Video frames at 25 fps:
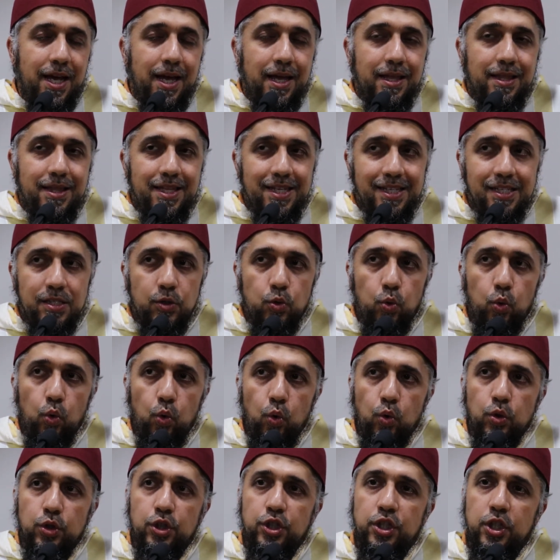This
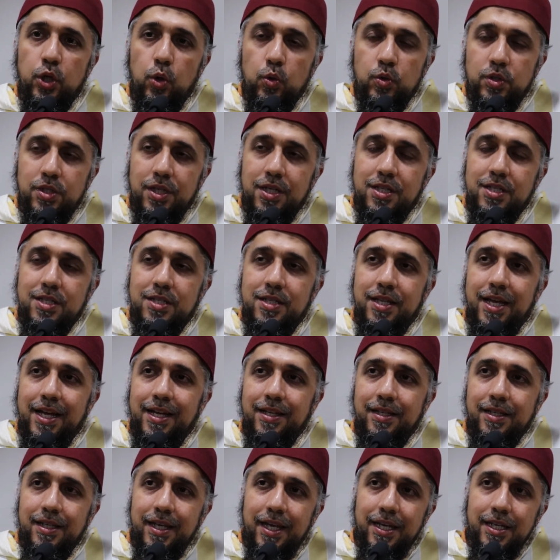all shows us
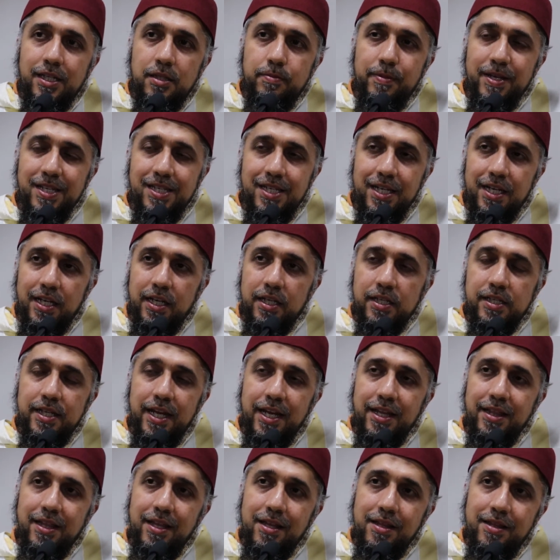that, and it's basically
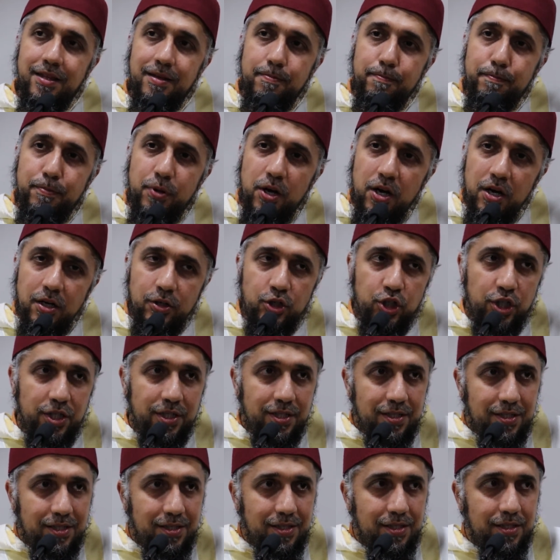saying that the
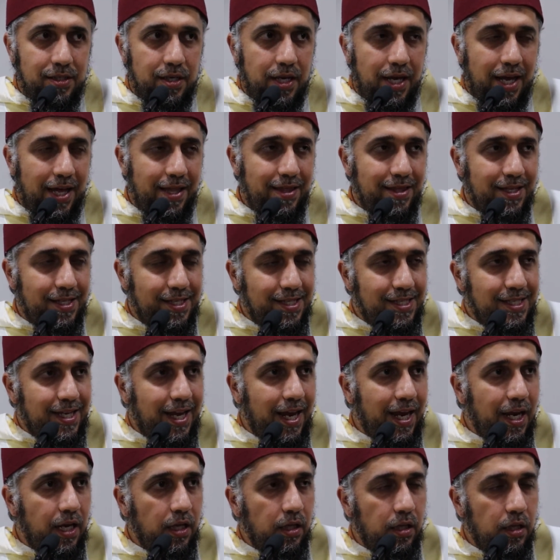purchase and the
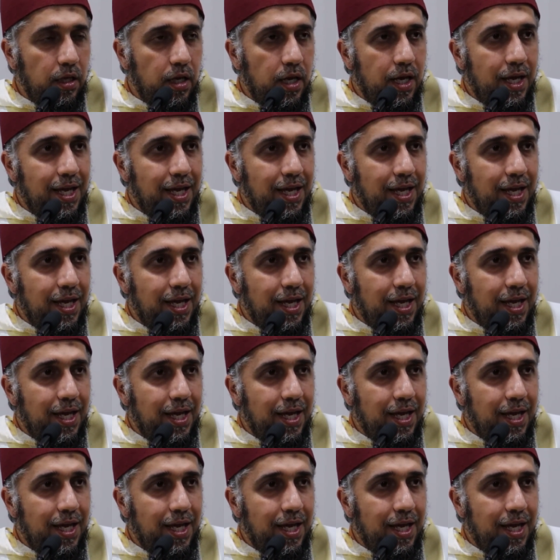sale